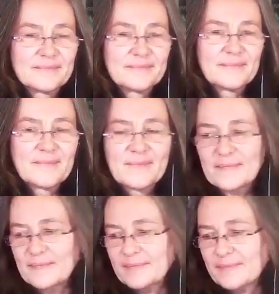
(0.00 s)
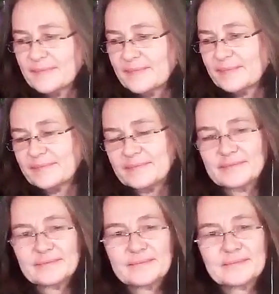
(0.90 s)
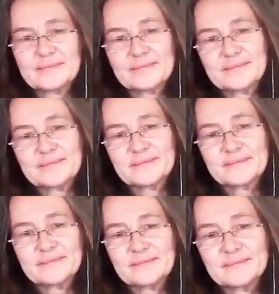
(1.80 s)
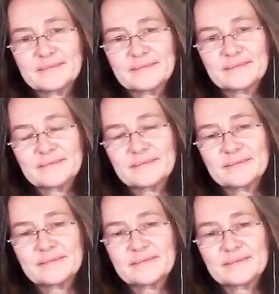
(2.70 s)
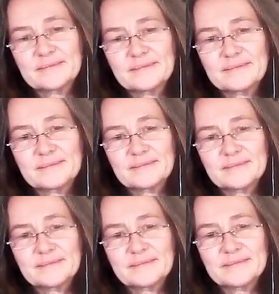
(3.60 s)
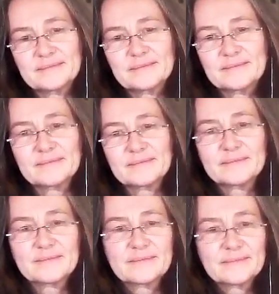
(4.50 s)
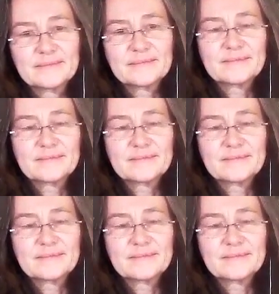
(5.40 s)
The person shown says nothing.